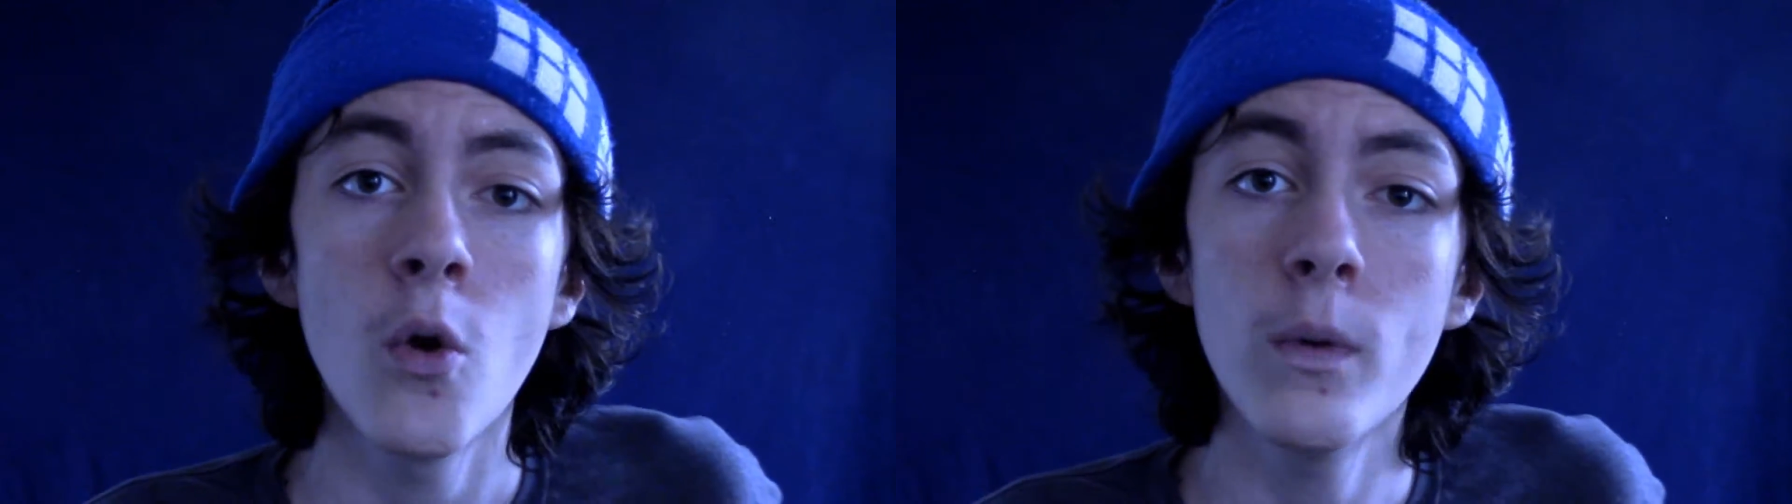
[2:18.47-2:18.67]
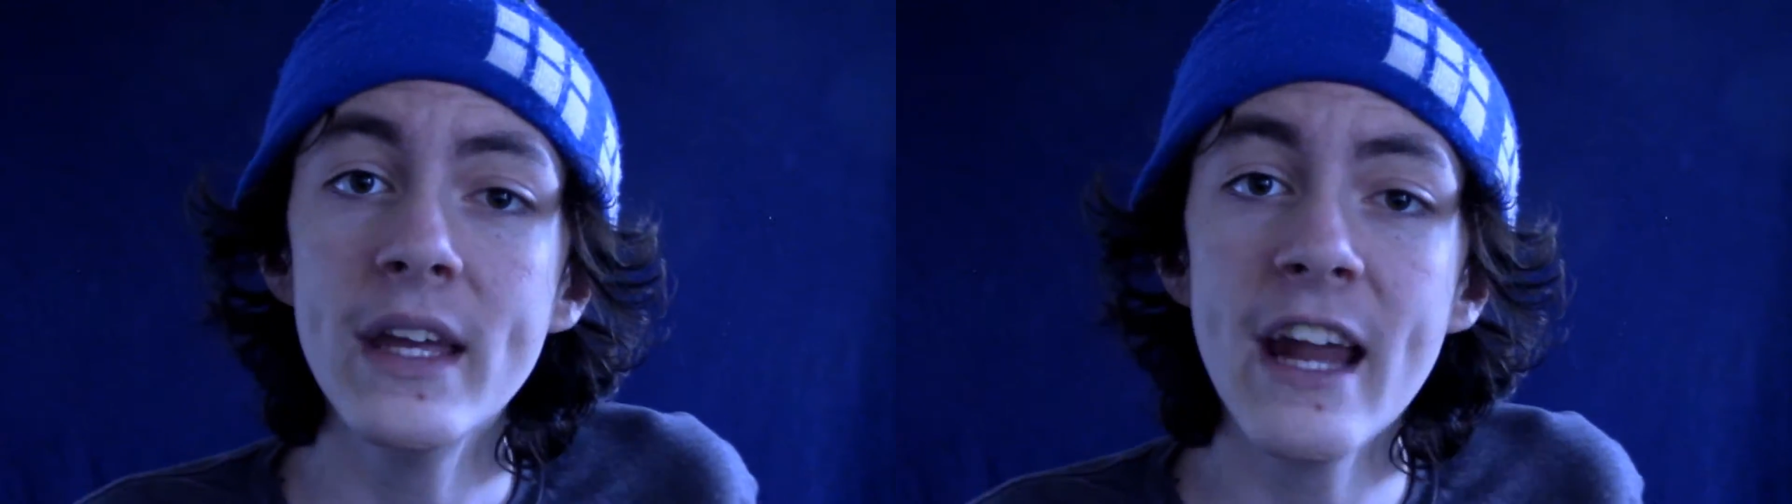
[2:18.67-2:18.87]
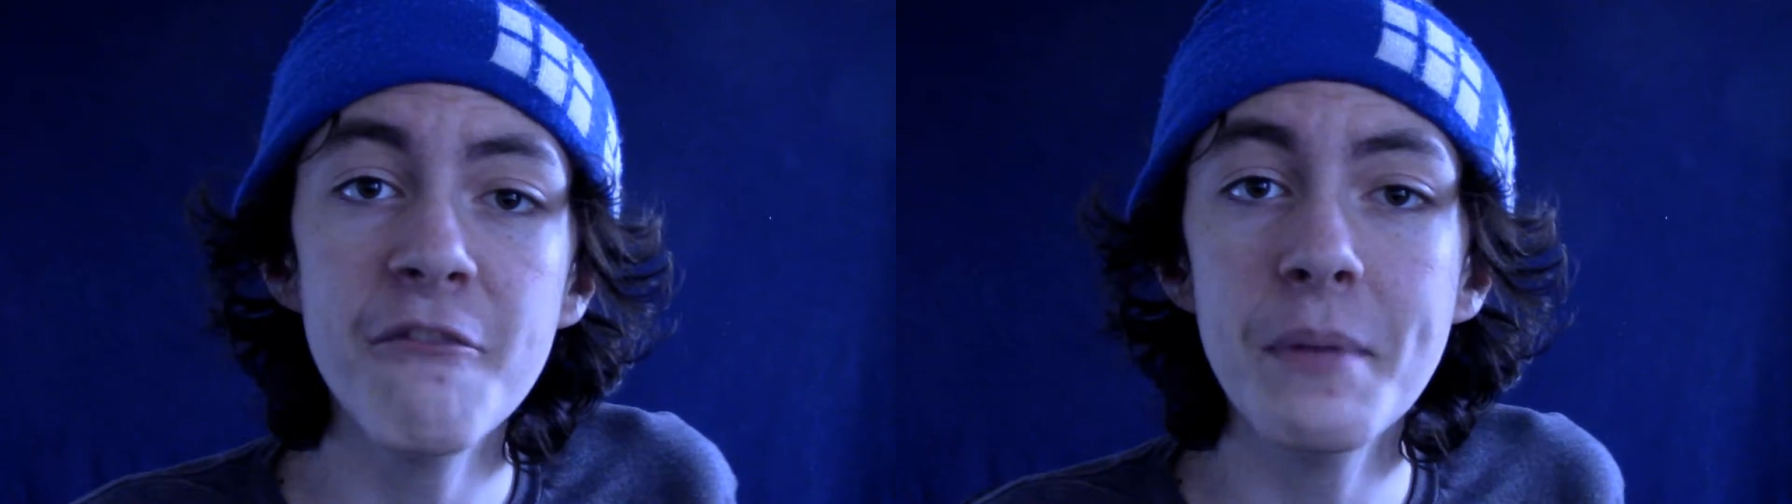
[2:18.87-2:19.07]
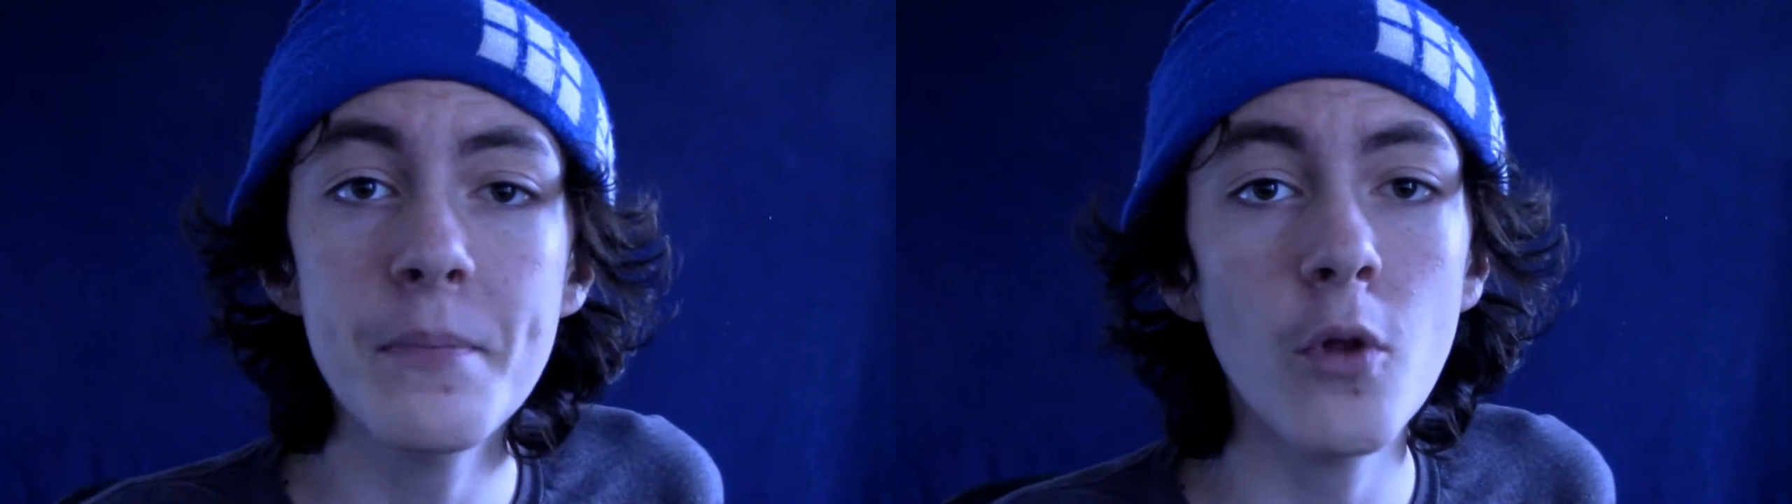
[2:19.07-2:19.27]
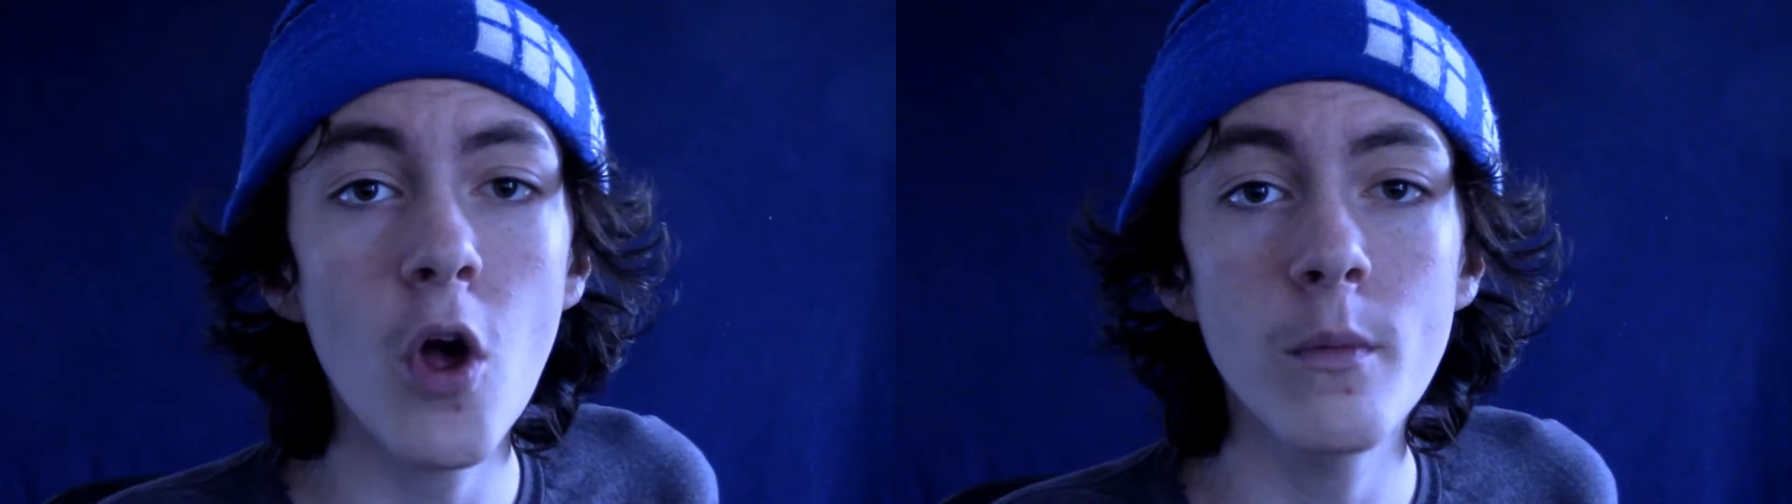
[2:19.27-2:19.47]
we can have
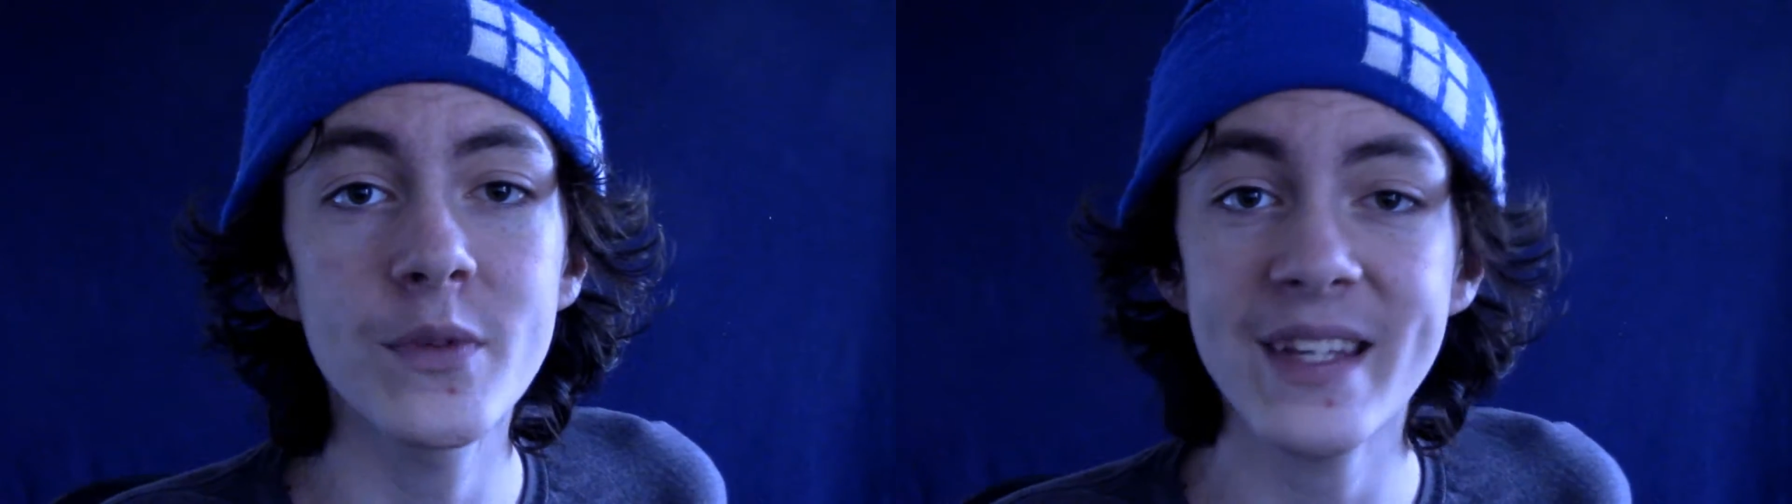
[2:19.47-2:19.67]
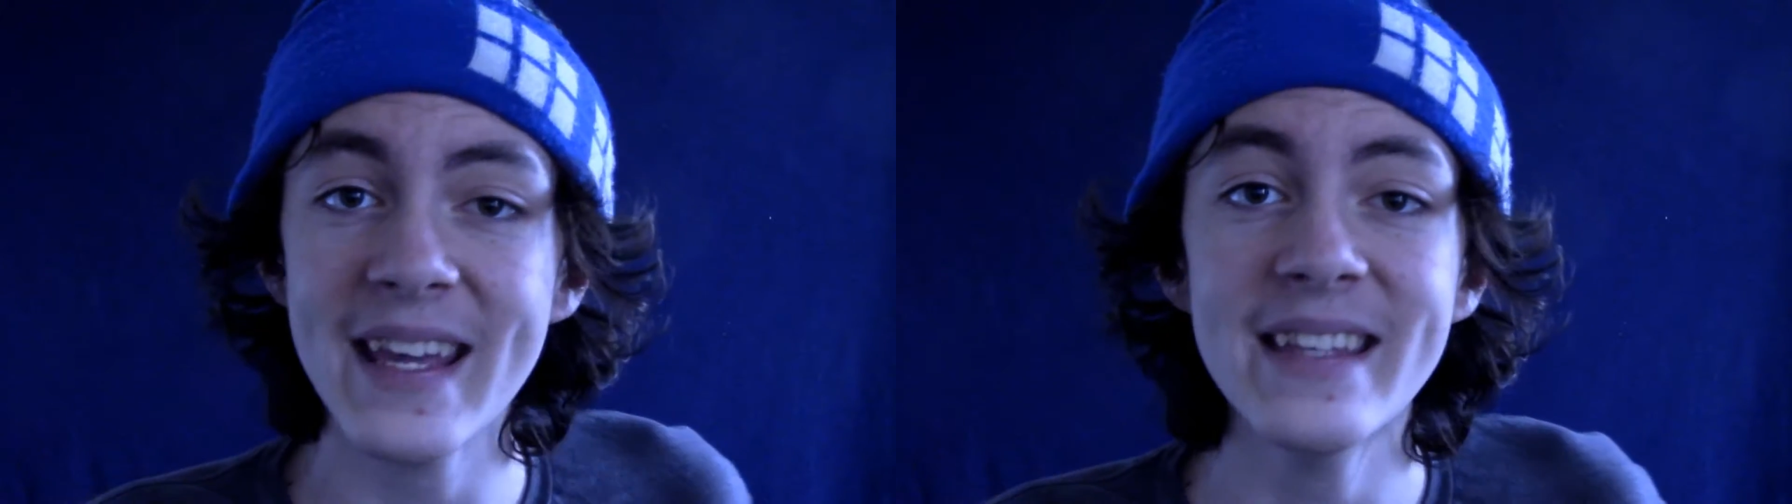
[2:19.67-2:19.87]
people almost